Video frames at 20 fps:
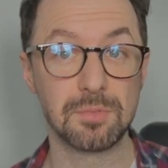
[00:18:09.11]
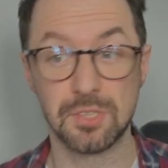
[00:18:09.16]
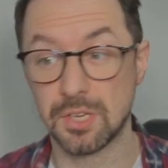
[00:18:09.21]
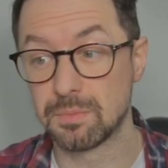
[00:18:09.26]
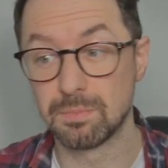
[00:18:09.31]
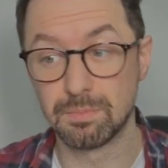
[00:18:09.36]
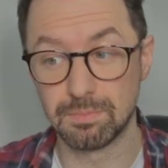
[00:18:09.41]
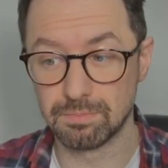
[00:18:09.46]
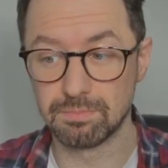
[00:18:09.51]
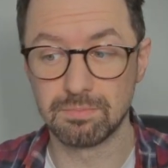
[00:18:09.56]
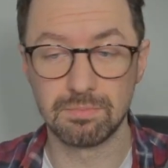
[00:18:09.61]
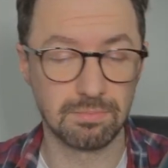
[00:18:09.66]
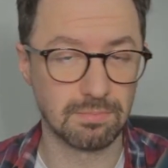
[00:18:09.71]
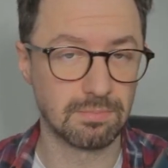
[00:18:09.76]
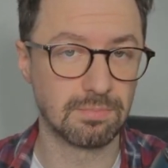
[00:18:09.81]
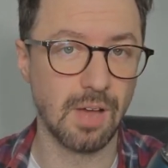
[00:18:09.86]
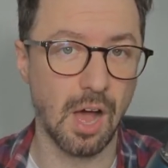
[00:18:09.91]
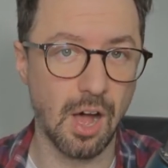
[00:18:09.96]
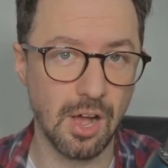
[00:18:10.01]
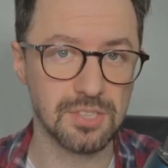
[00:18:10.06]
So
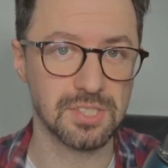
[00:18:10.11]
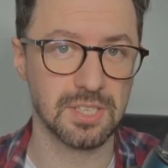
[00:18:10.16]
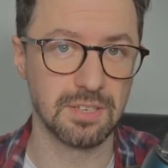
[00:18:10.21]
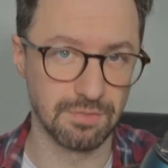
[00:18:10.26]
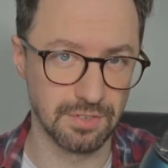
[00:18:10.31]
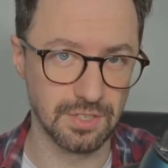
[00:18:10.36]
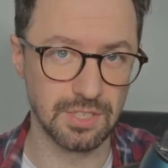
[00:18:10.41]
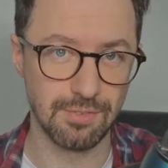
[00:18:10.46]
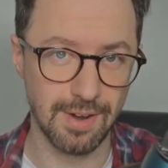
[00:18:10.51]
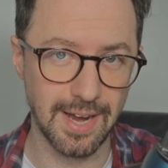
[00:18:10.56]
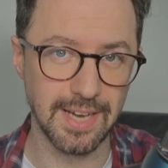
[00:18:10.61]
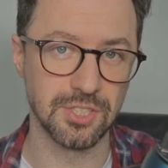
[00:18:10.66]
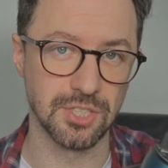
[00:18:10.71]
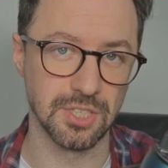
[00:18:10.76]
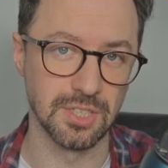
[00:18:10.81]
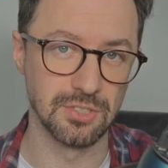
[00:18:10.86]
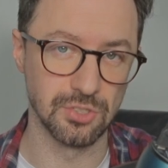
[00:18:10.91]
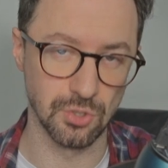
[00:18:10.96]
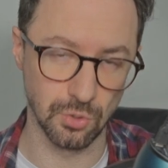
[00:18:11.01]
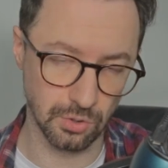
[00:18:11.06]
asking for
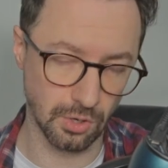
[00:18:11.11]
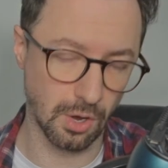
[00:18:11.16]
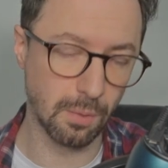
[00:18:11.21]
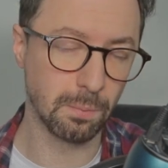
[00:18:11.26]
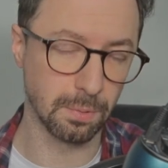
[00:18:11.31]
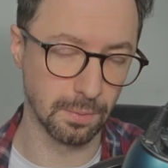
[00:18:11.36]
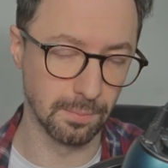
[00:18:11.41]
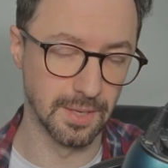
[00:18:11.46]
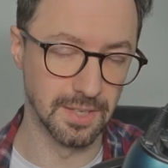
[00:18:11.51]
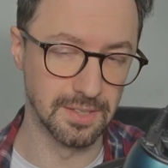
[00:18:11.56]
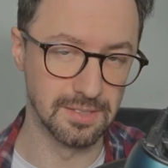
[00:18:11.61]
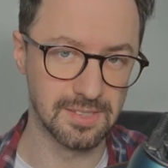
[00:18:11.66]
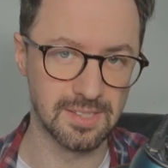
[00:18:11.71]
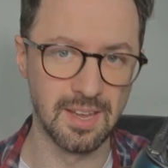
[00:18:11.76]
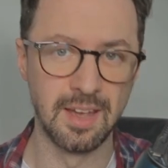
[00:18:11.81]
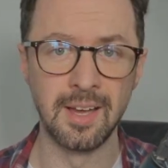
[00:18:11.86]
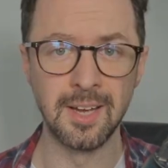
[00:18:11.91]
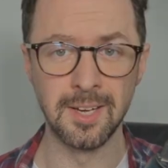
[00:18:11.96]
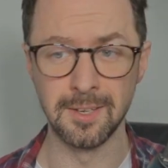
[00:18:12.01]
directions or compliments,